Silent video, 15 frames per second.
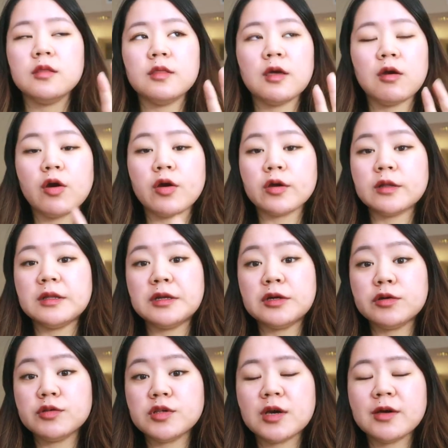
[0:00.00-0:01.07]
There are
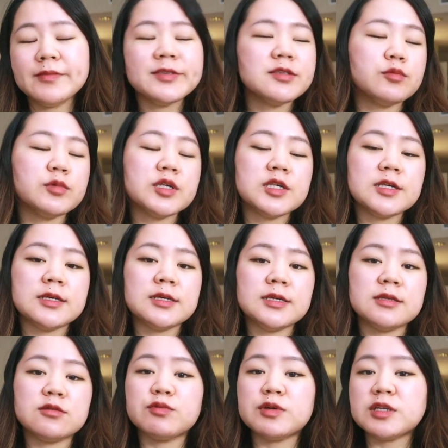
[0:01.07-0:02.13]
clinical jobs, which
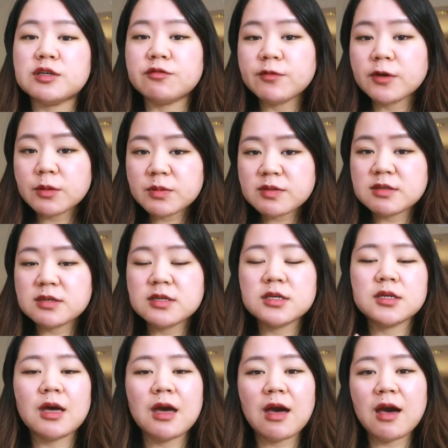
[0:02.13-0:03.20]
is retail
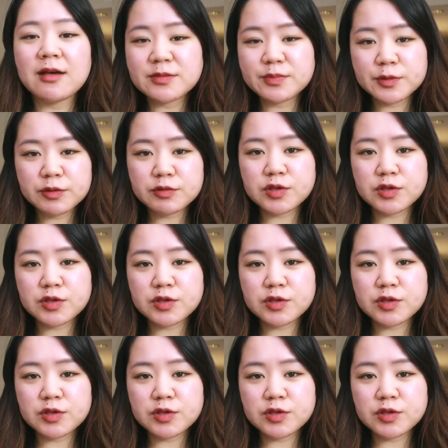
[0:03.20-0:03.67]
pharmacy, a hospital